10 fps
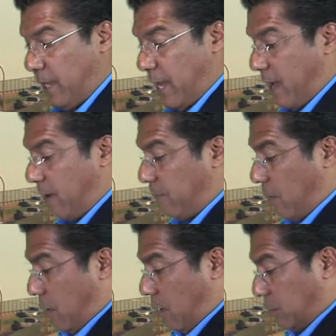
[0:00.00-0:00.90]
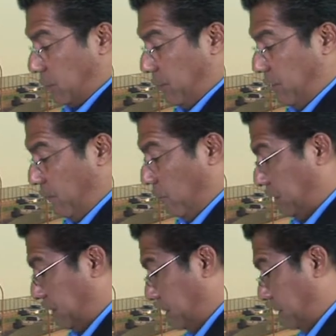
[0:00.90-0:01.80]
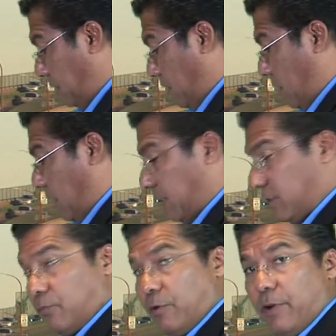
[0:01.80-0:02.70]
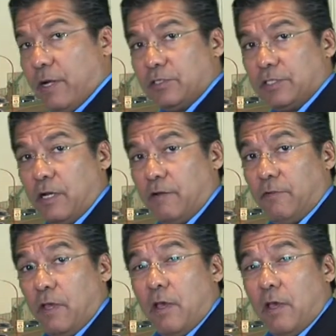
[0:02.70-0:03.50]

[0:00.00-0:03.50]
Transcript: have are some invoices and some repair stuff,